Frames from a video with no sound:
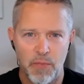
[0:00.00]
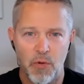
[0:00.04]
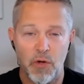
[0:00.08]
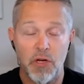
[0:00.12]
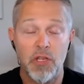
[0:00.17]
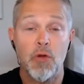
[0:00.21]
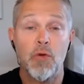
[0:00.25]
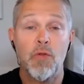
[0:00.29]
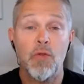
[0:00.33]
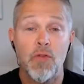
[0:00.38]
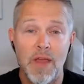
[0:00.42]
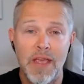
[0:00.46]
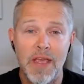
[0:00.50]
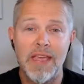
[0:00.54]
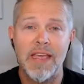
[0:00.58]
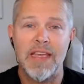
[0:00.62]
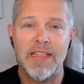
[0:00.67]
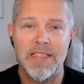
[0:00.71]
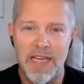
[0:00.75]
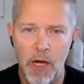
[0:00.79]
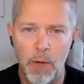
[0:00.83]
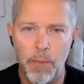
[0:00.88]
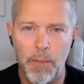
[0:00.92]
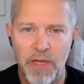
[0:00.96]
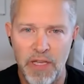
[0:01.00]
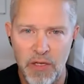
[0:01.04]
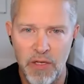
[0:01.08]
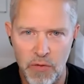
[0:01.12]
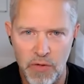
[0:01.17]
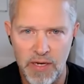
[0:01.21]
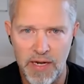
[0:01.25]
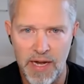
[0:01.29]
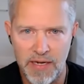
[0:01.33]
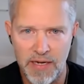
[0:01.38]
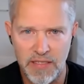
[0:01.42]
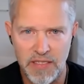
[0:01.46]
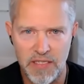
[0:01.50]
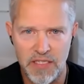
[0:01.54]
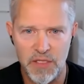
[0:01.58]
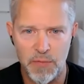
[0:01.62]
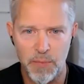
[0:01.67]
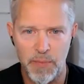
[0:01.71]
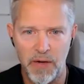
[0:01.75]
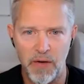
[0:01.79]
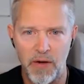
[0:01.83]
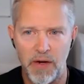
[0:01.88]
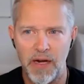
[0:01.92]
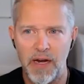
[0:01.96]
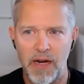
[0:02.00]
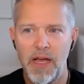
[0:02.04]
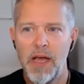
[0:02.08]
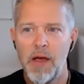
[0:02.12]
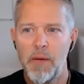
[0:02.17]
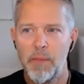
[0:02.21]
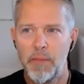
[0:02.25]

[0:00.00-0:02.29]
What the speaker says: or you think it's helping you connect to spirit,